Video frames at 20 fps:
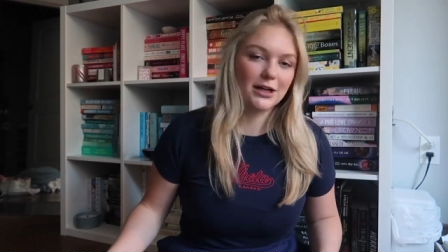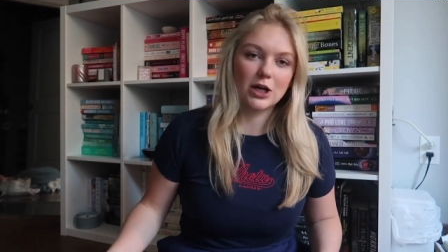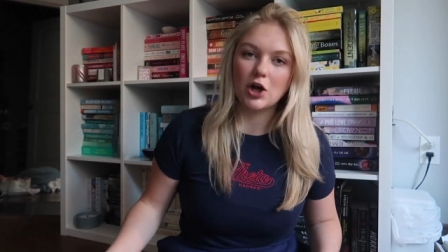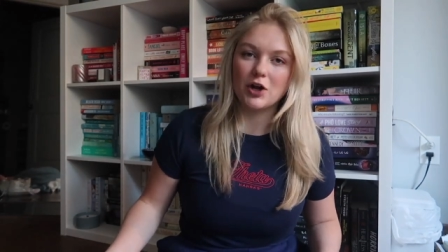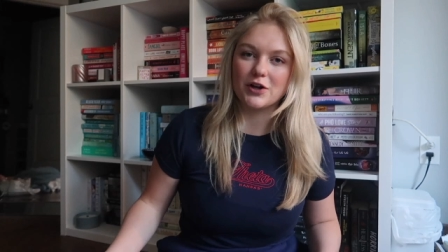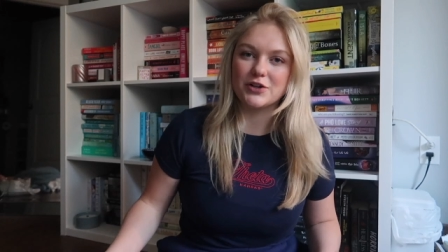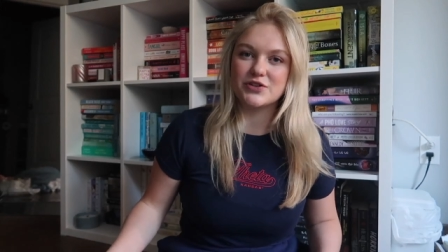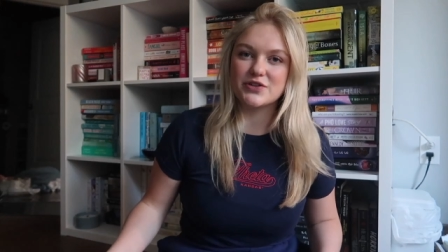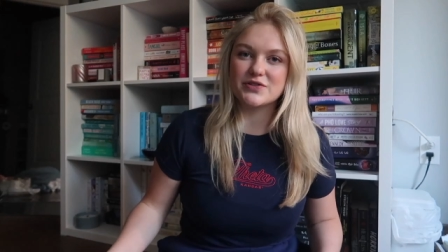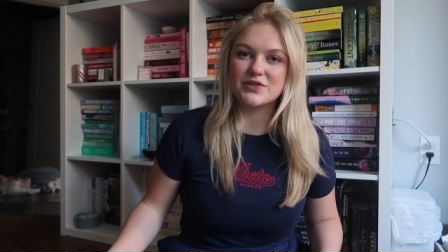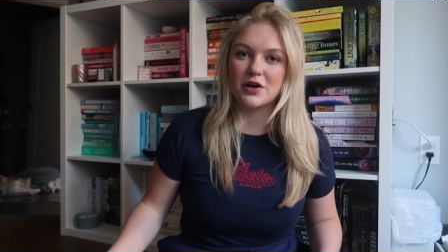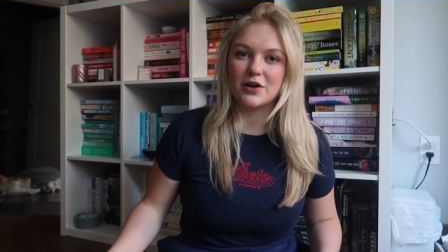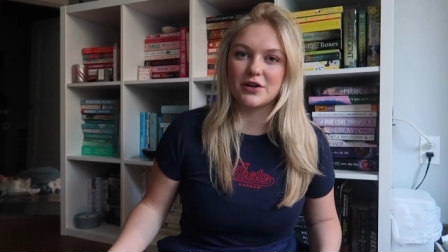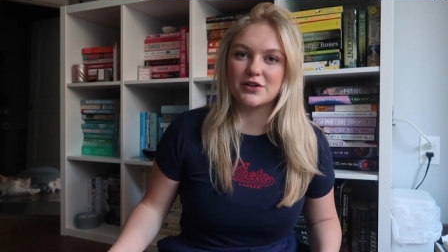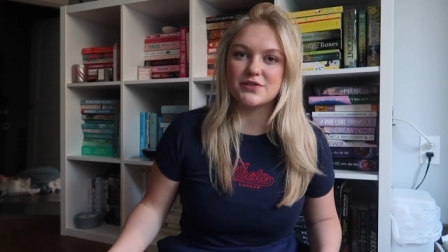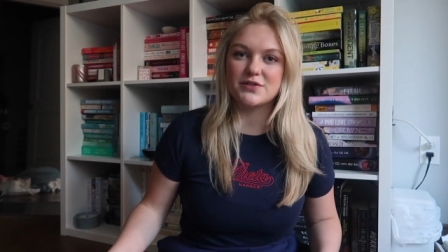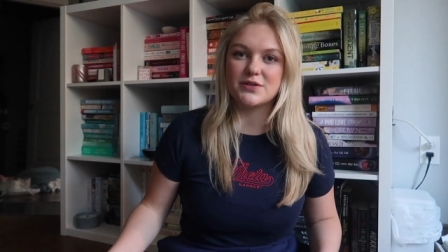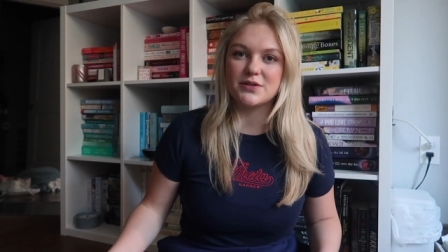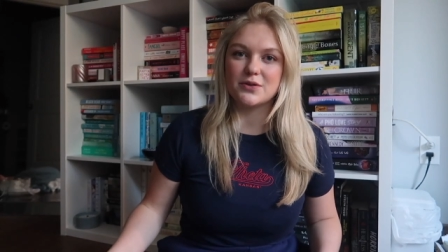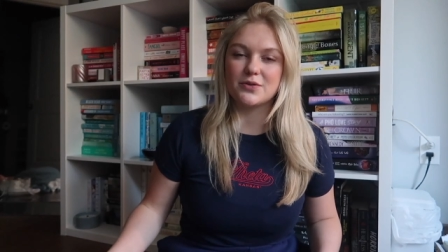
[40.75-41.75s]
College is
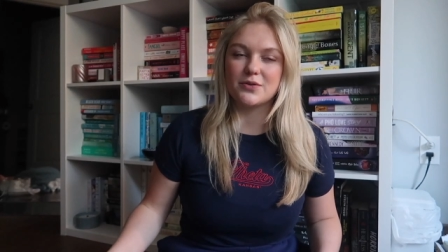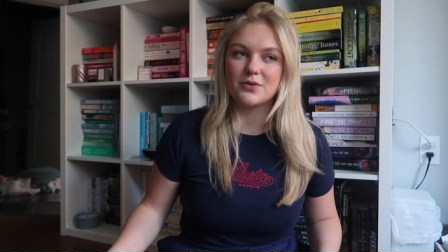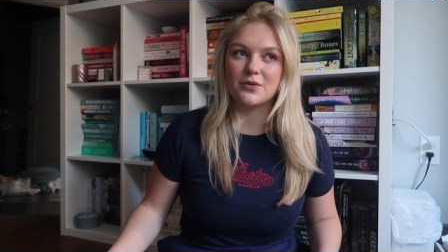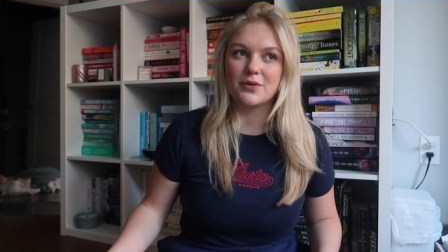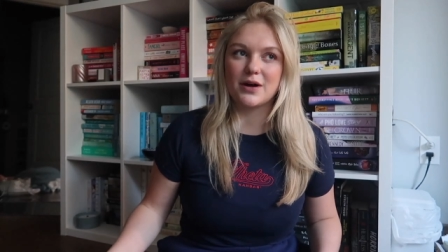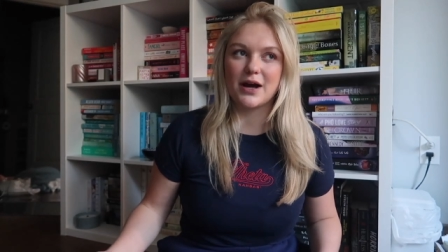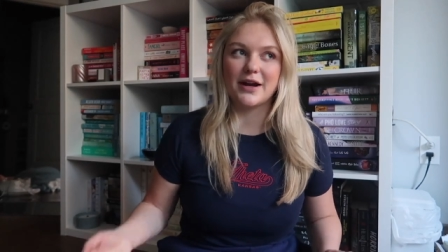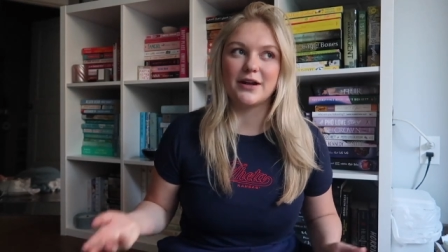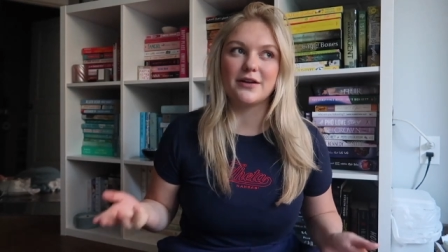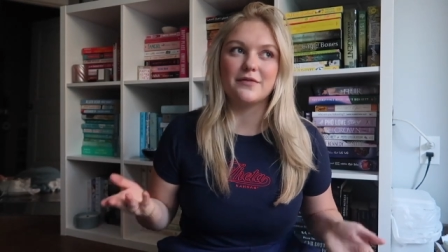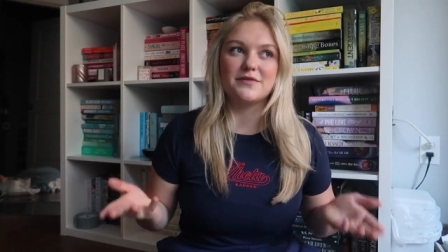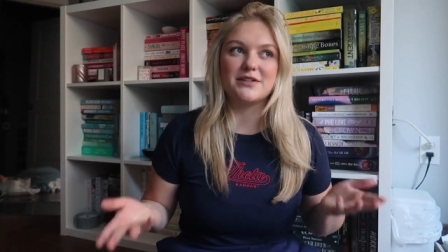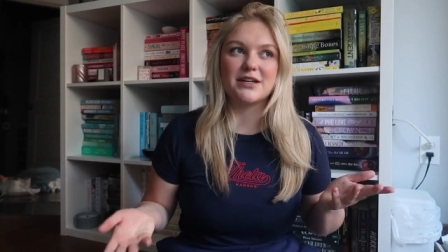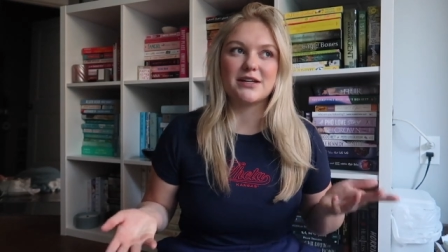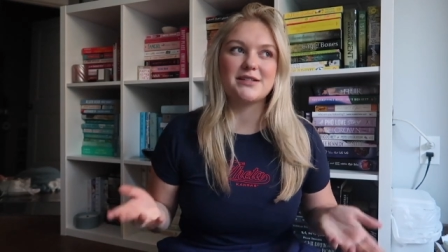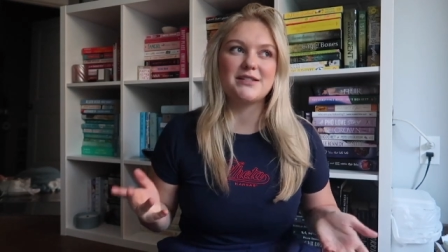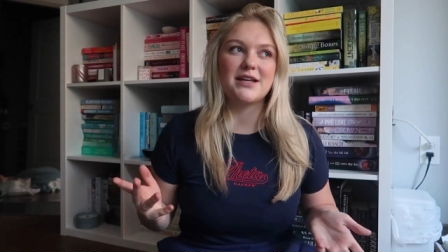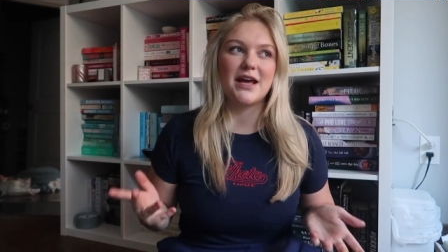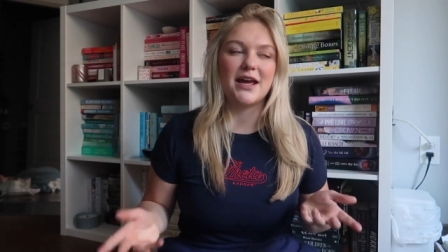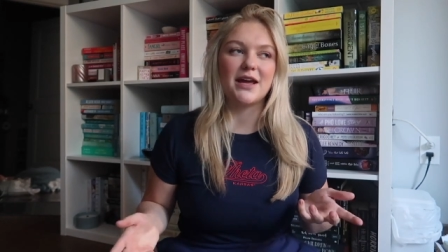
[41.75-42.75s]
hard to kind of
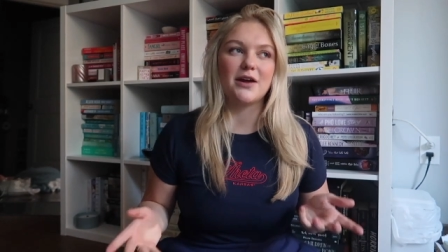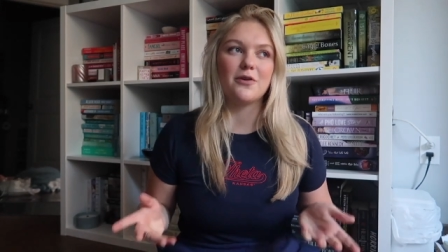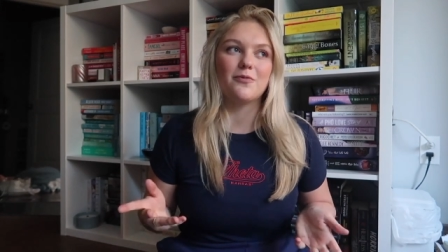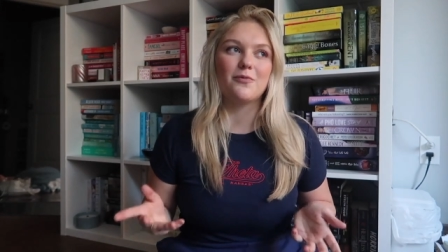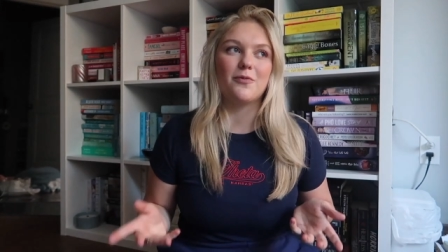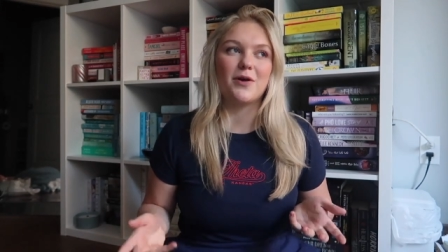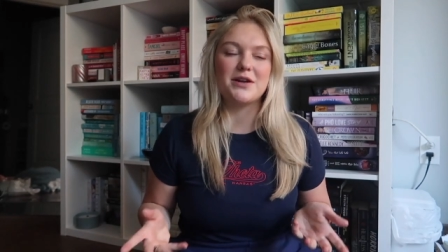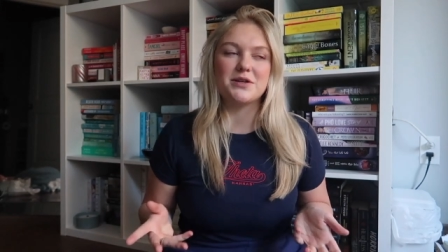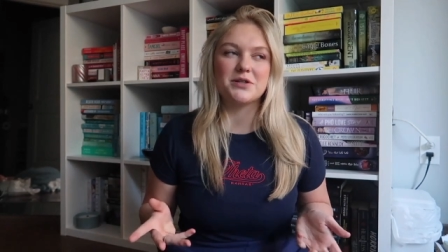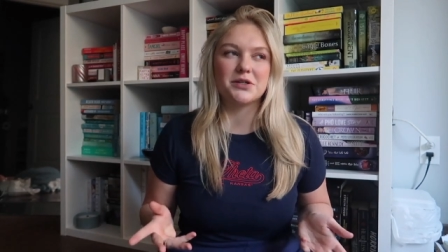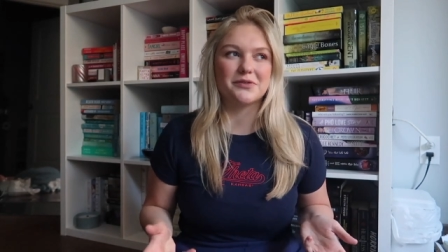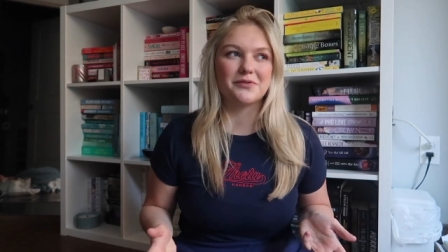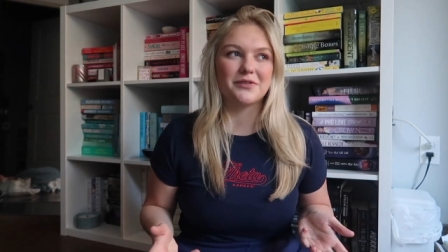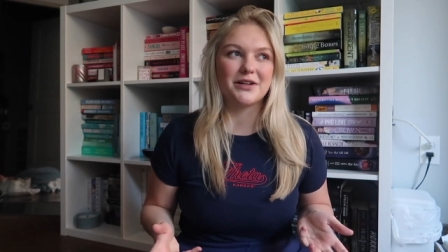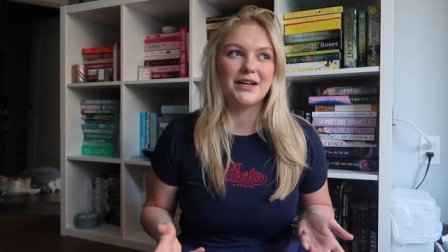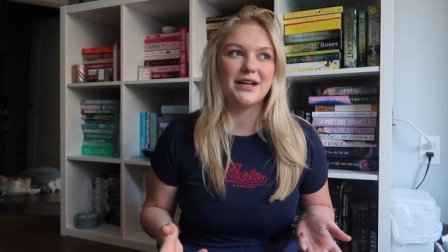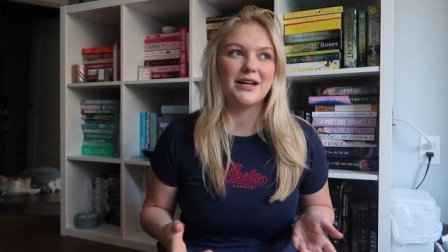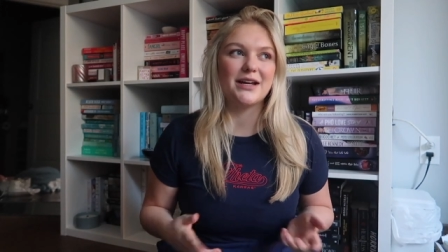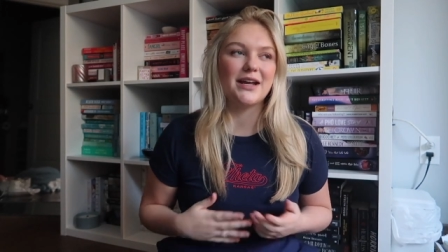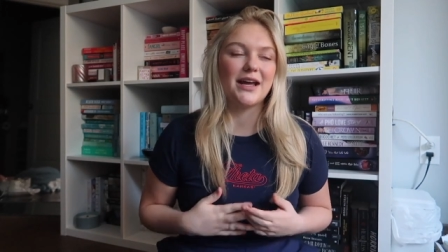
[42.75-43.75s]
dictate when to
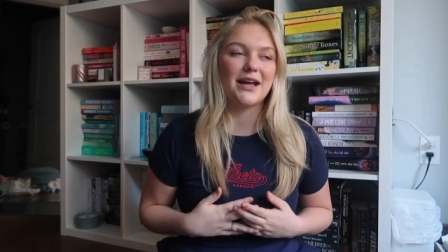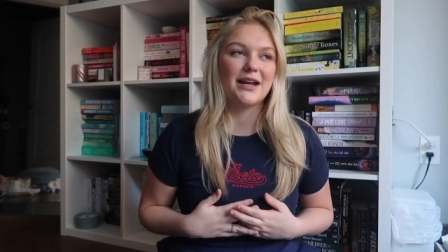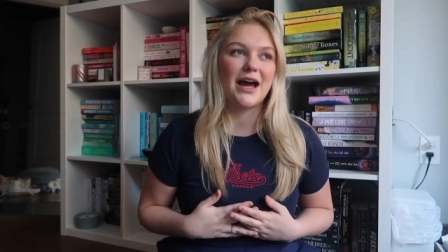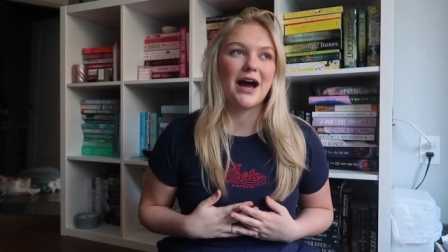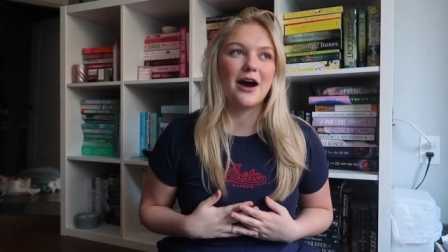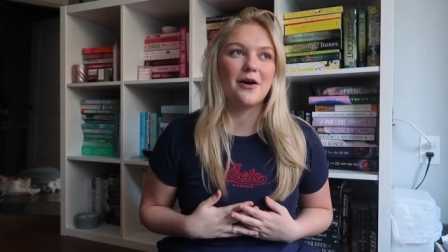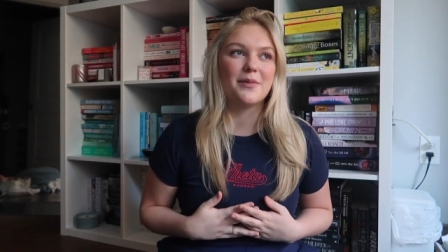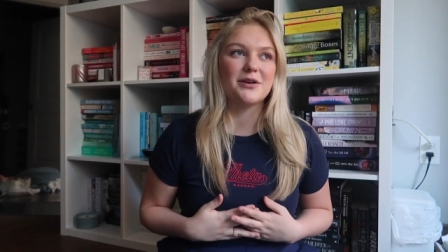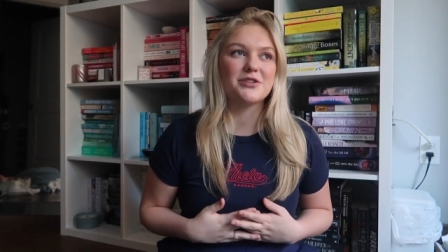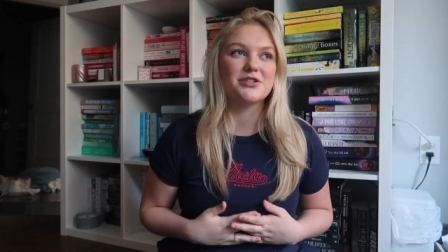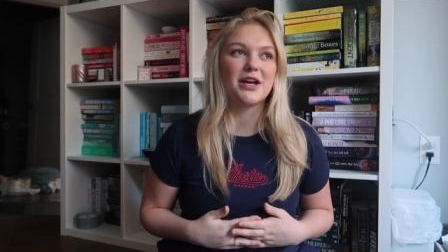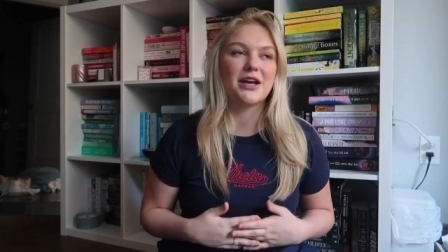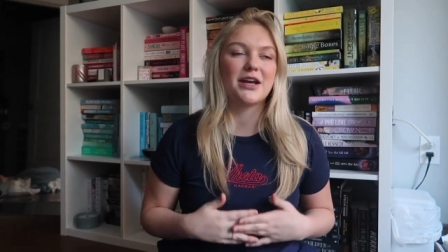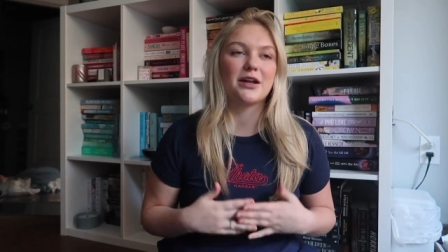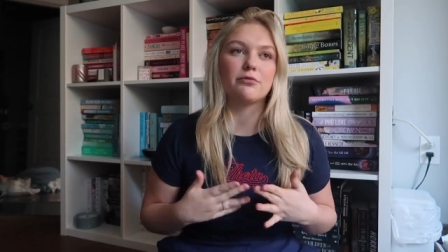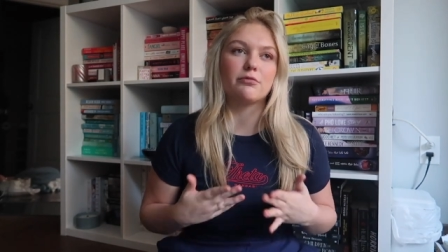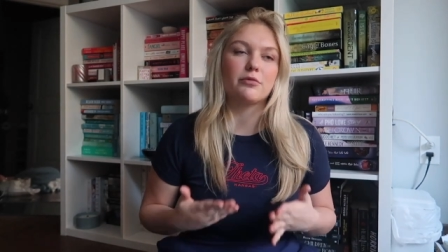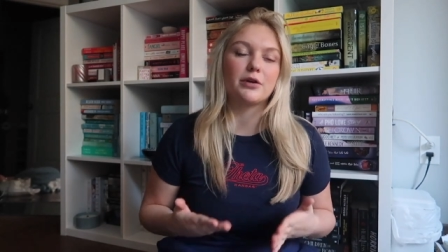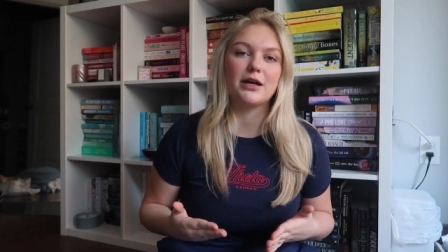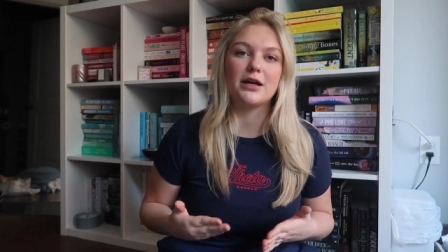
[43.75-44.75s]
read and how much I
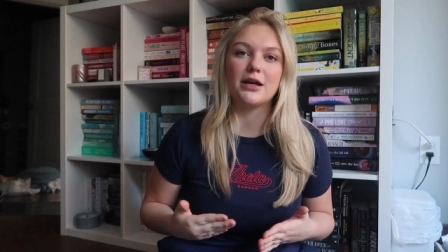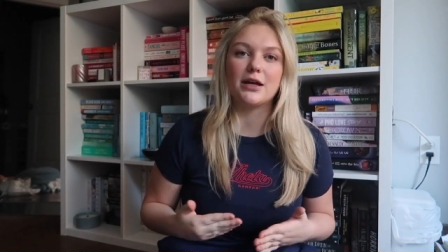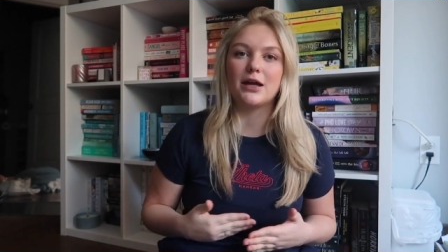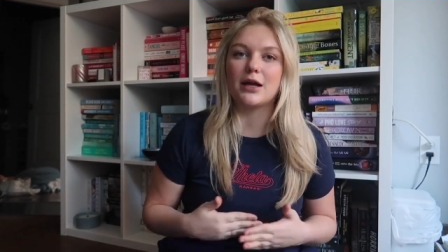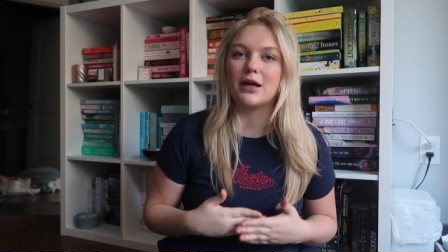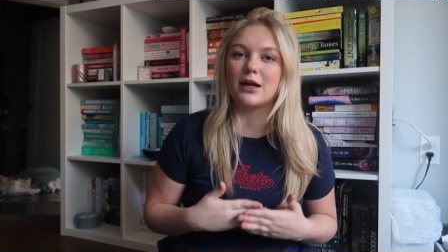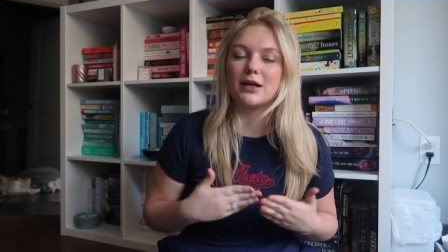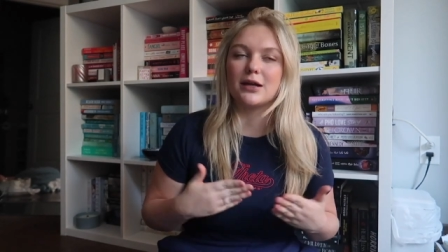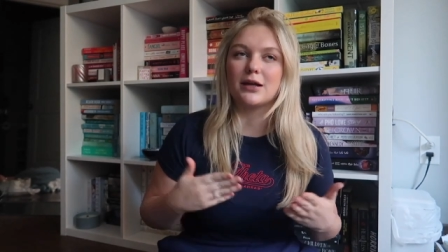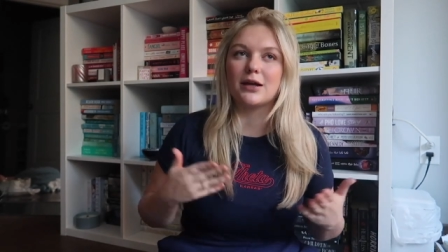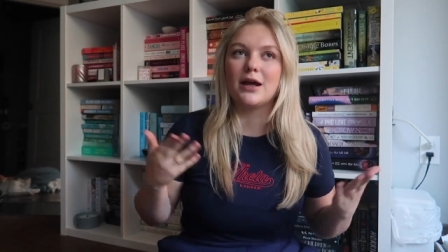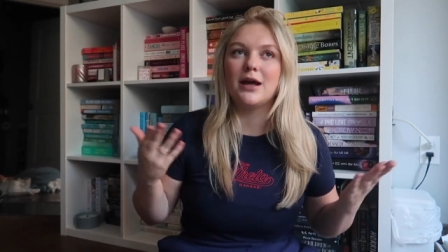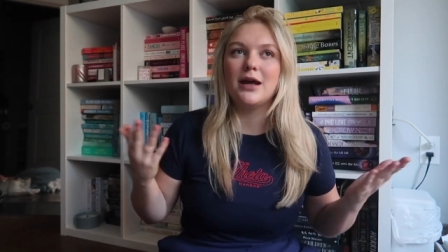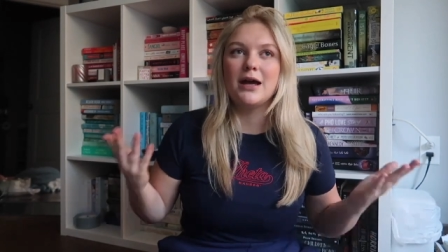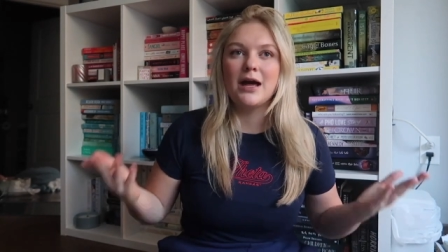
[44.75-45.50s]
can read, and